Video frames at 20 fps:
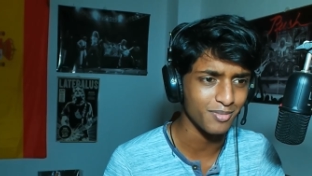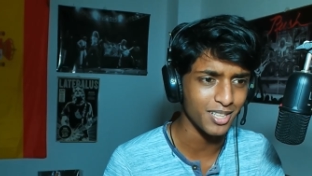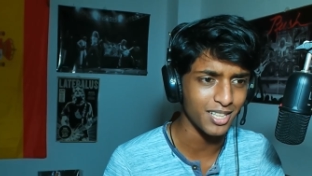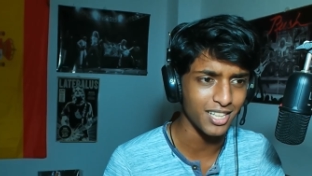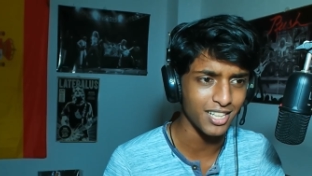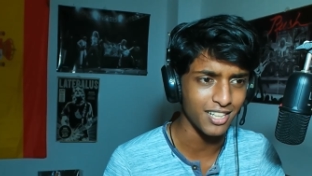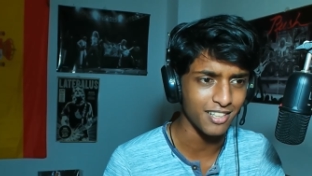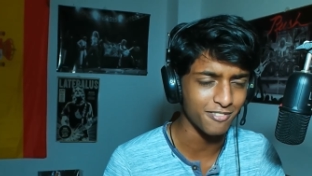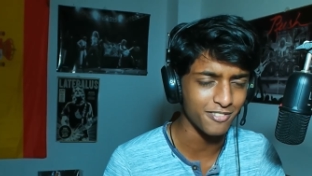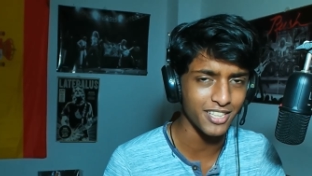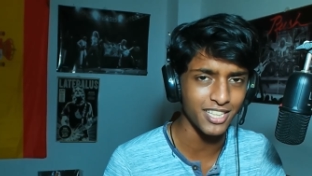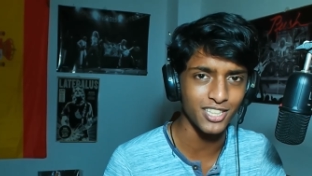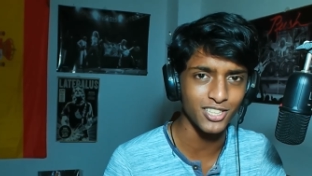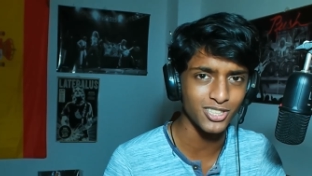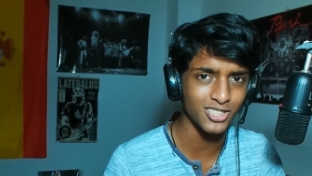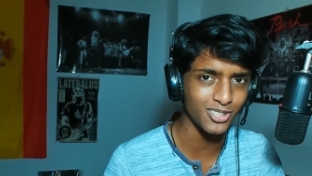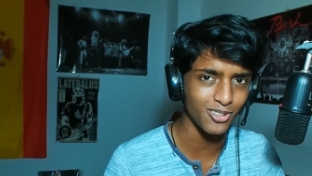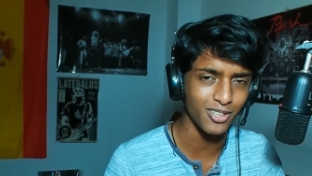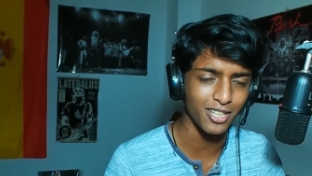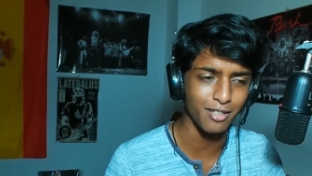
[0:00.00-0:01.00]
a, real
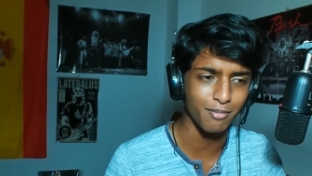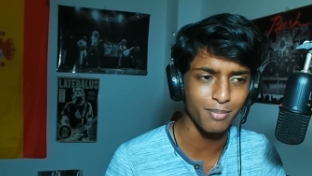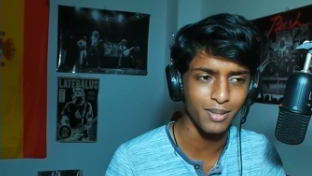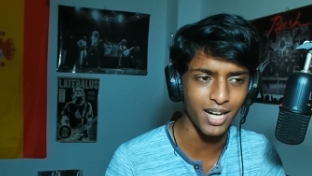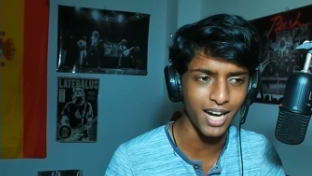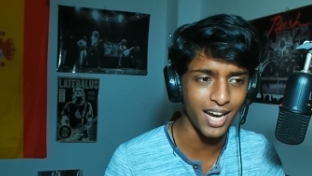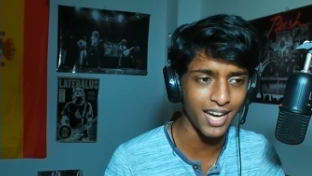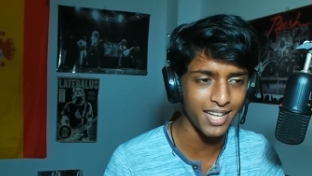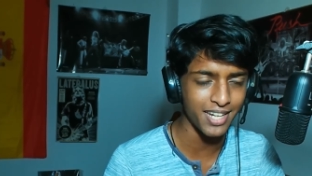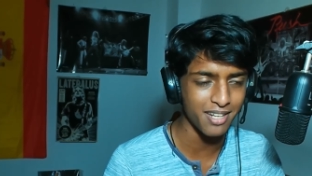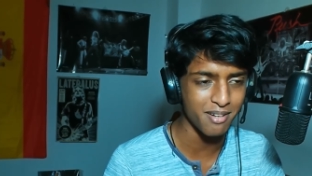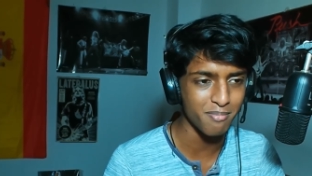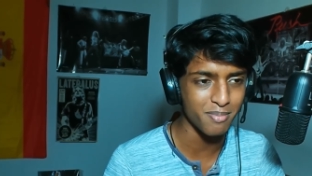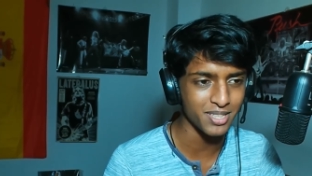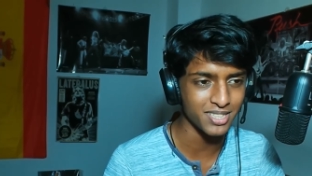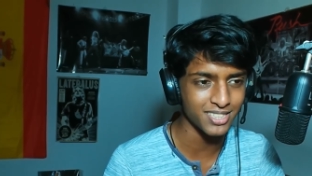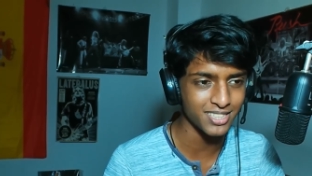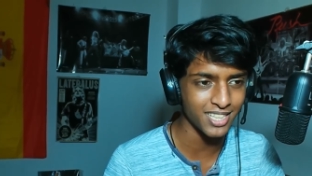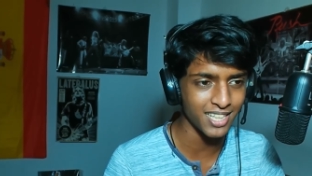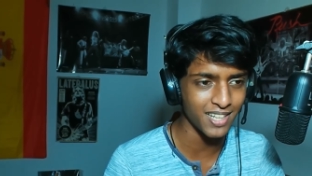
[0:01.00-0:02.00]
story behind it
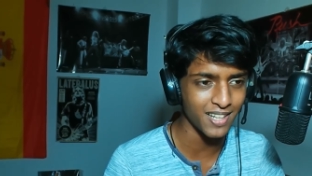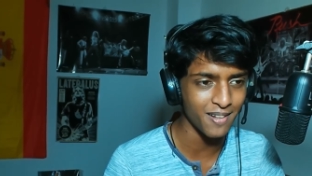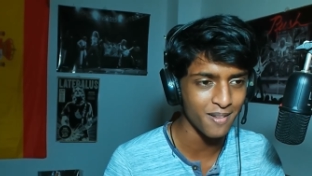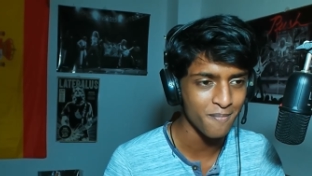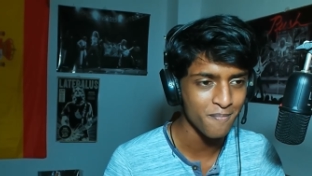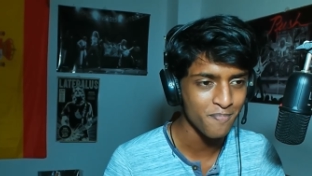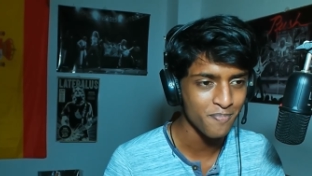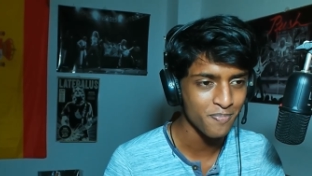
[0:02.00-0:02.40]
but still